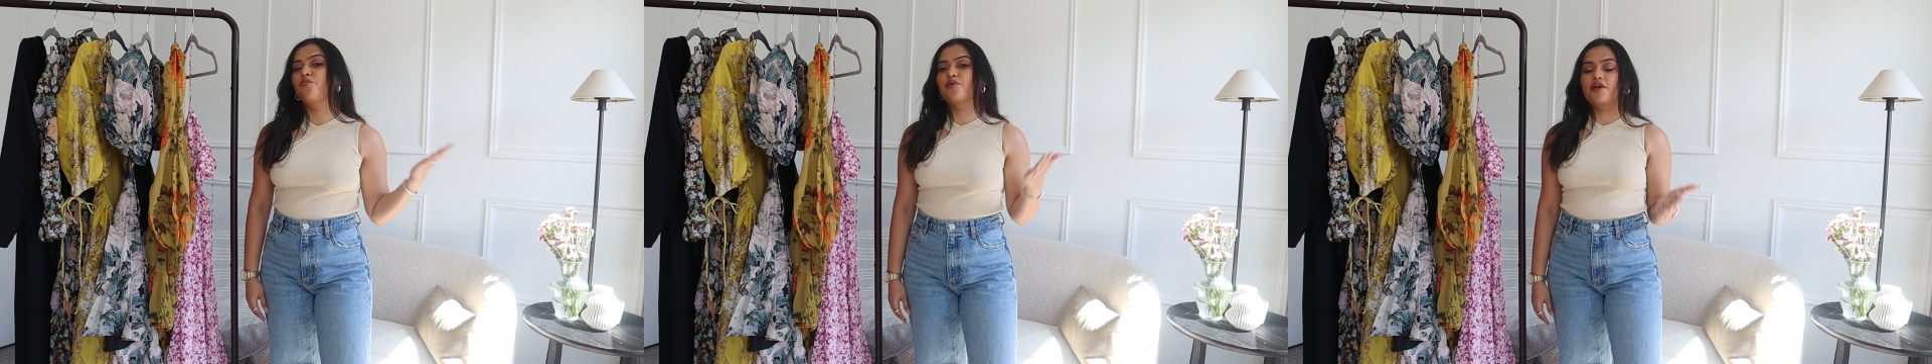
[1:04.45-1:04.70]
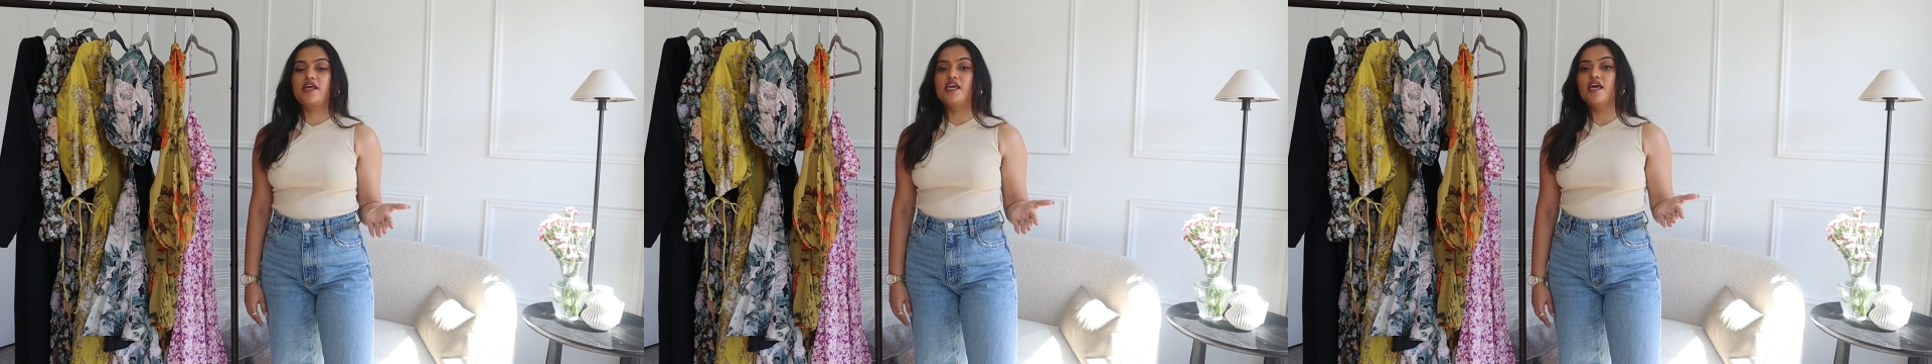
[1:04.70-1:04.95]

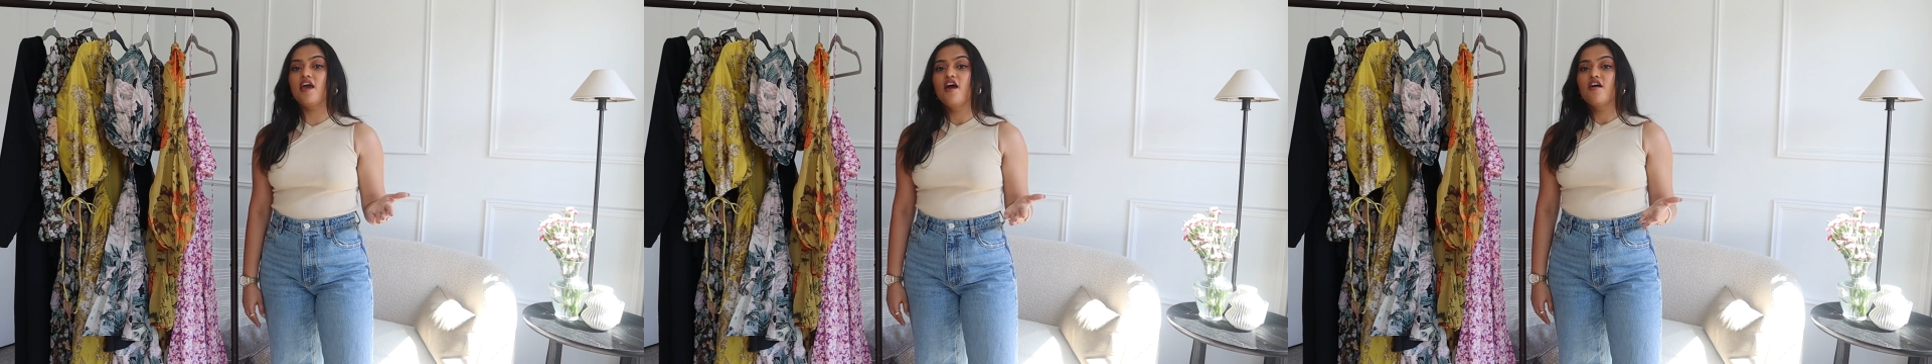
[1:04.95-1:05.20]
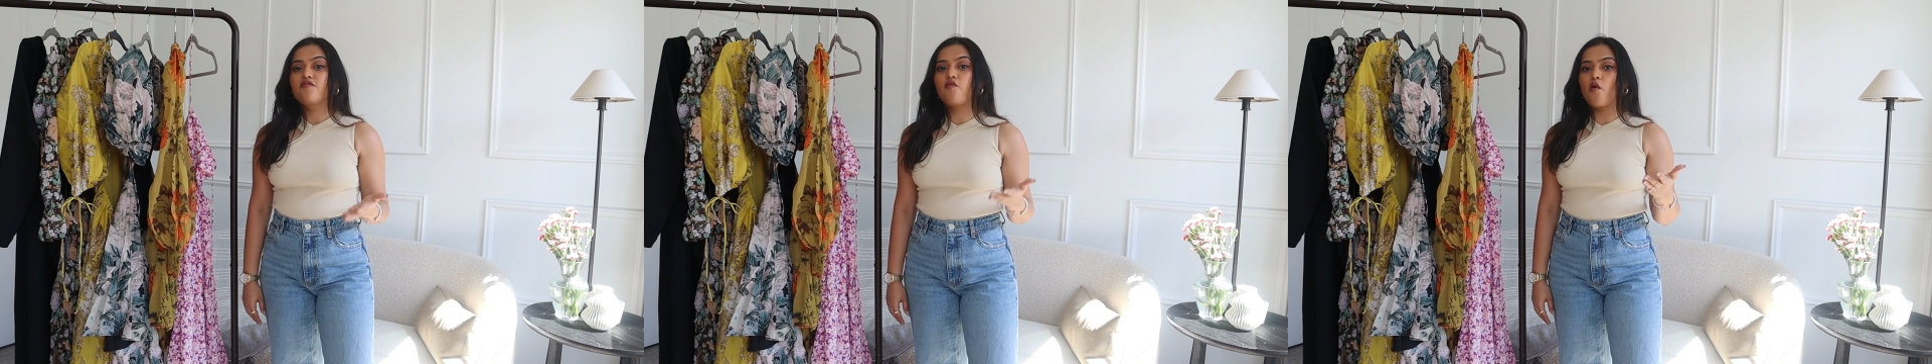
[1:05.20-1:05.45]
pretty
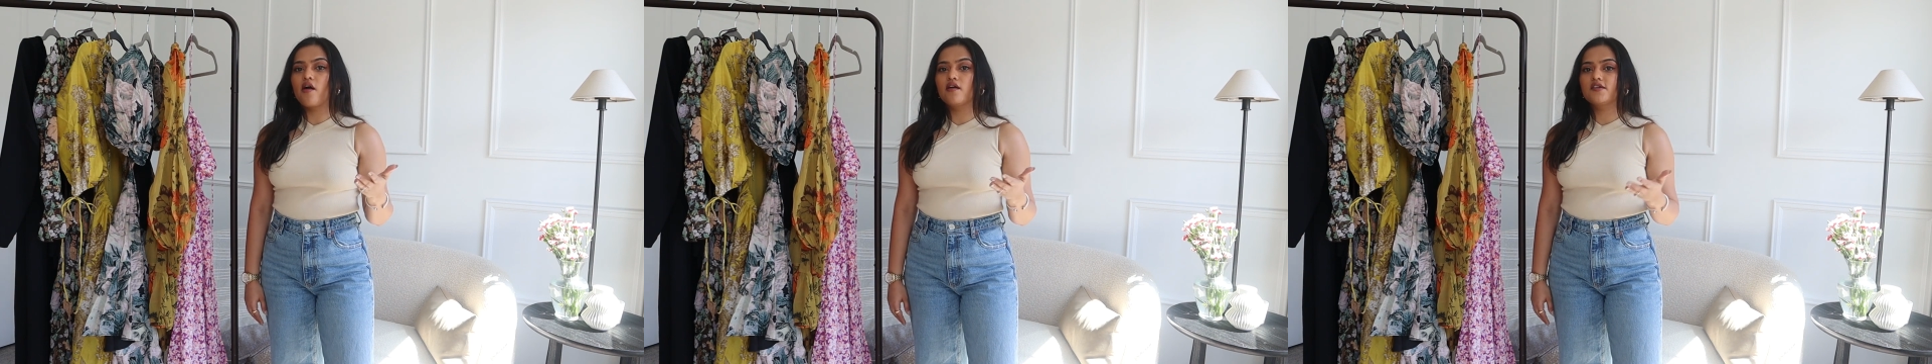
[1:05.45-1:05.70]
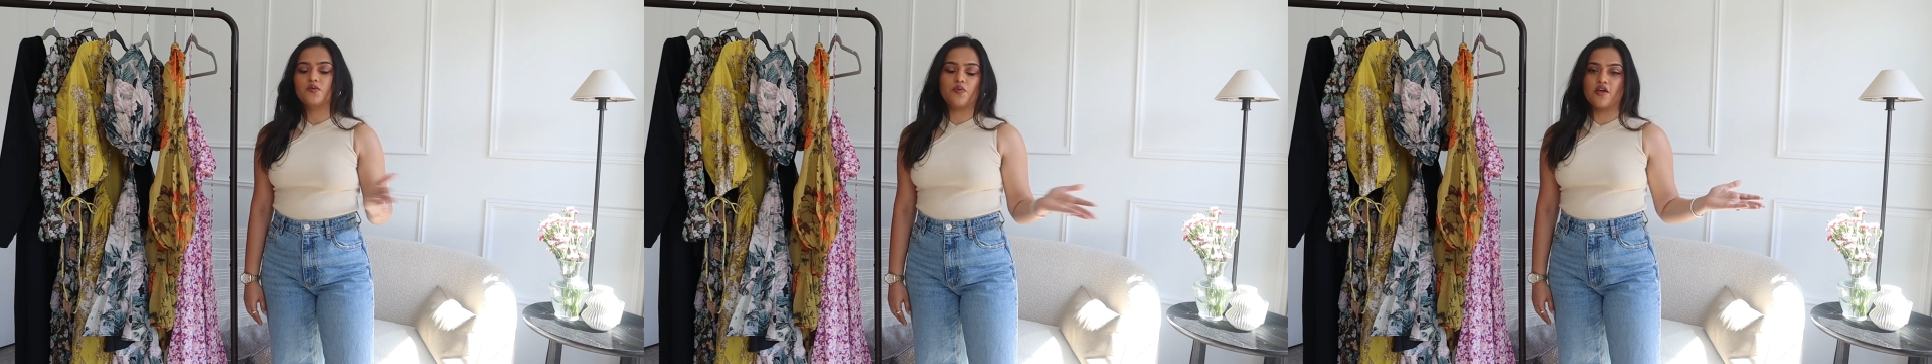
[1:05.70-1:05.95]

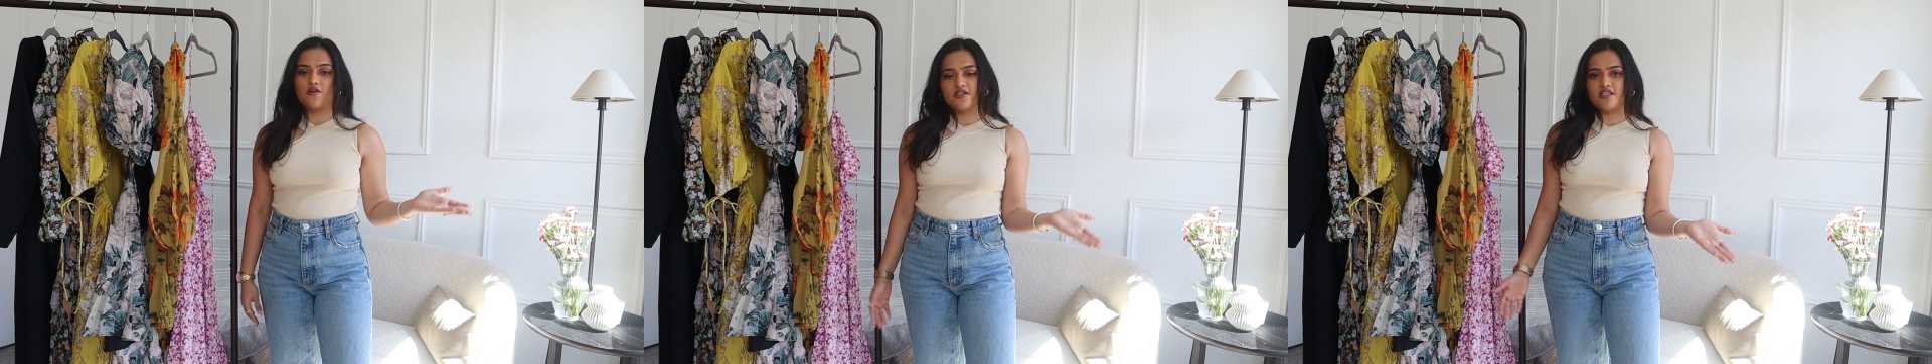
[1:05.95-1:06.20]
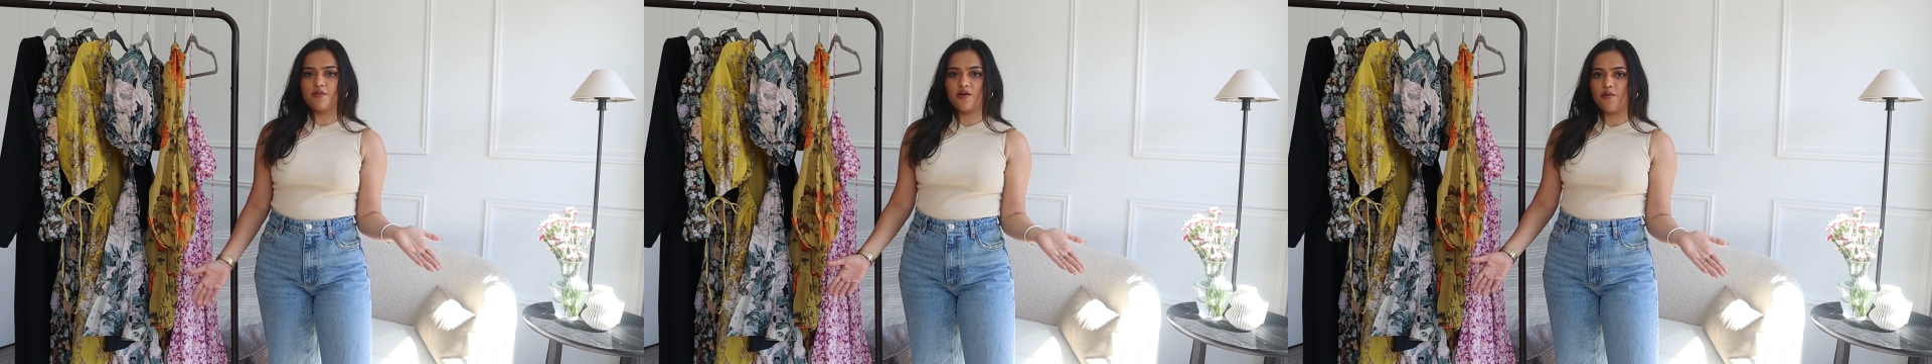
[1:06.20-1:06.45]
for spring or
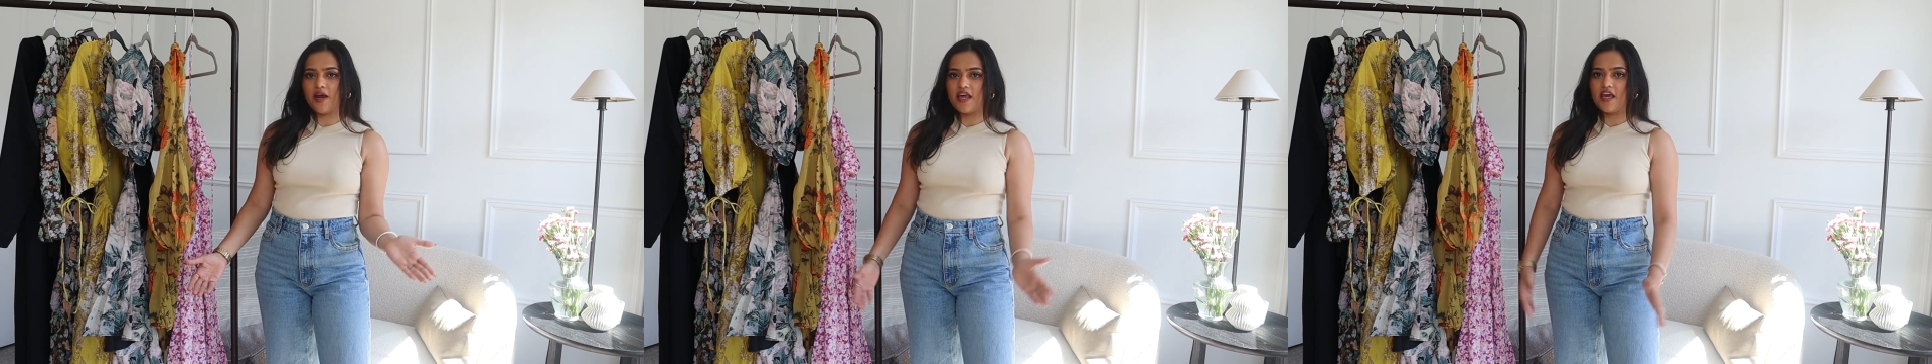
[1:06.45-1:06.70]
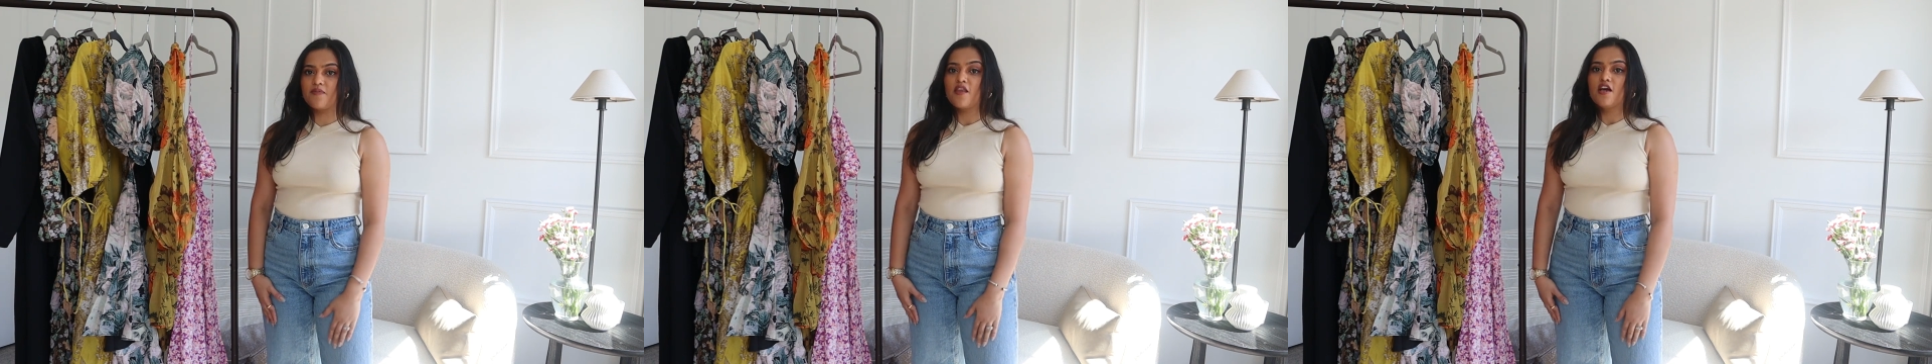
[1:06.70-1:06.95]
summer
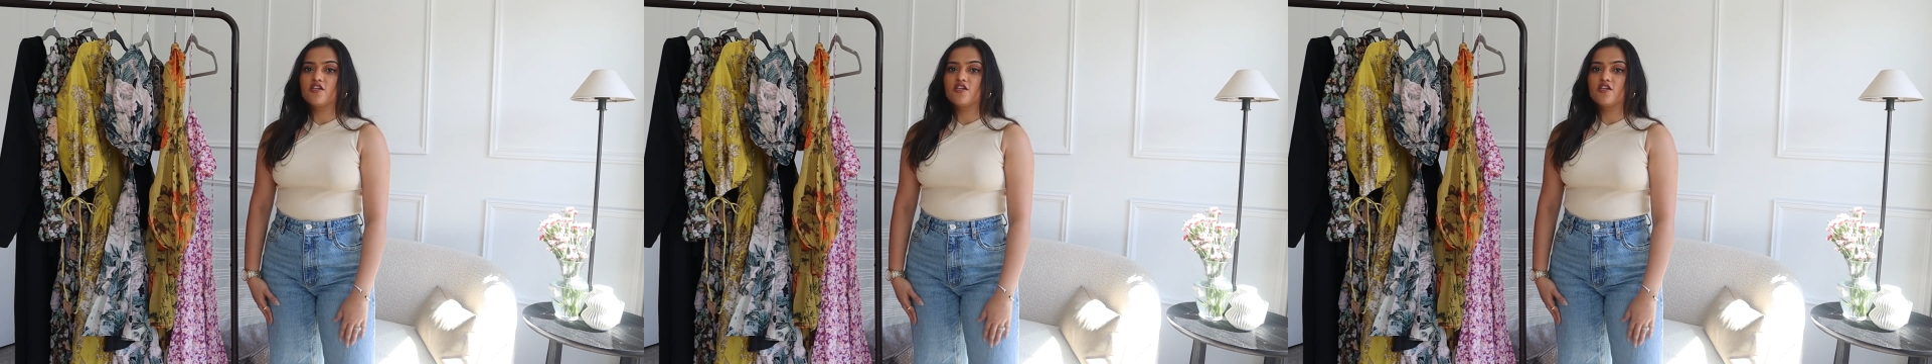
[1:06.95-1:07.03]
wedding.